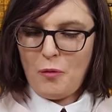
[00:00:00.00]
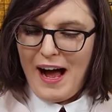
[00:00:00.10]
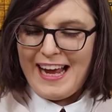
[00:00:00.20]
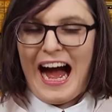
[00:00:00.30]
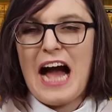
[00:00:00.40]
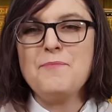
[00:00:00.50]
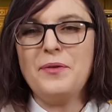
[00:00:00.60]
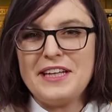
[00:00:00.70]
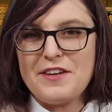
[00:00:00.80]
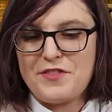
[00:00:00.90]
Why? I
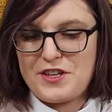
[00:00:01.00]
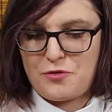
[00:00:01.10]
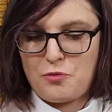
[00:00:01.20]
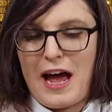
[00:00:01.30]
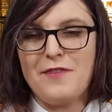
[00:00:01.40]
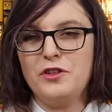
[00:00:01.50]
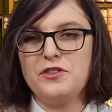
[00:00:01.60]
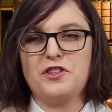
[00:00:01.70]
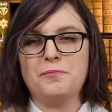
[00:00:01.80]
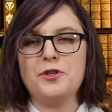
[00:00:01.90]
believe this
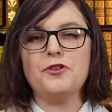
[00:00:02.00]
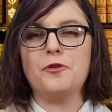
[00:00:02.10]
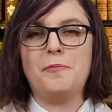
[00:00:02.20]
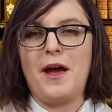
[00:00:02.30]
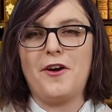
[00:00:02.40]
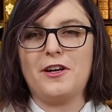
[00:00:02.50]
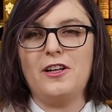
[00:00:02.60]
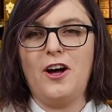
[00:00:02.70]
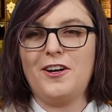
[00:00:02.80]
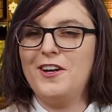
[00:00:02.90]
rivals the pewter bear
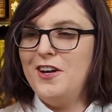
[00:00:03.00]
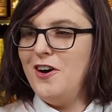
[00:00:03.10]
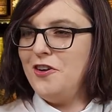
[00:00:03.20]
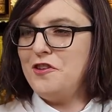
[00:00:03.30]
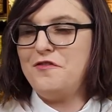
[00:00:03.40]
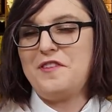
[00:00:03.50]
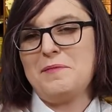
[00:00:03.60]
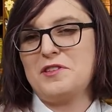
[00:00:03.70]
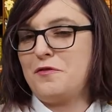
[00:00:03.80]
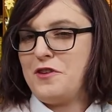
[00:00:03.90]
clock on the
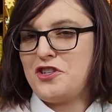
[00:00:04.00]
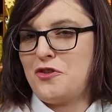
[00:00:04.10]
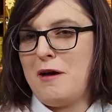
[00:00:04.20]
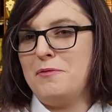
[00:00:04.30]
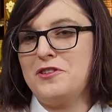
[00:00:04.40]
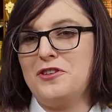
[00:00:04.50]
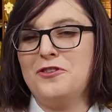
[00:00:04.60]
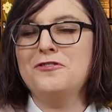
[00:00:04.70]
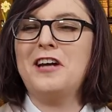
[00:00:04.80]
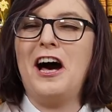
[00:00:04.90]
famous Frasier
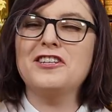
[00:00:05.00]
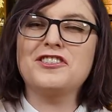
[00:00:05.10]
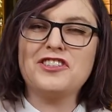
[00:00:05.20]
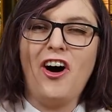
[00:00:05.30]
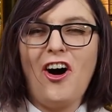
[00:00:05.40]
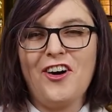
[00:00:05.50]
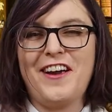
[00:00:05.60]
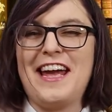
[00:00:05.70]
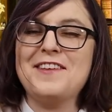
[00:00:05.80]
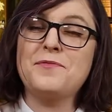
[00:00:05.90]
episode, A
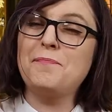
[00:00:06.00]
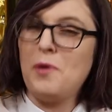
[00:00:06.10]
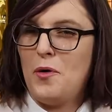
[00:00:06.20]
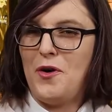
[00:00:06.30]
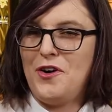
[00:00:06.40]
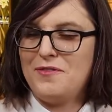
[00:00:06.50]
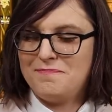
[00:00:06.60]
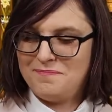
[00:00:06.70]
Czar is Born.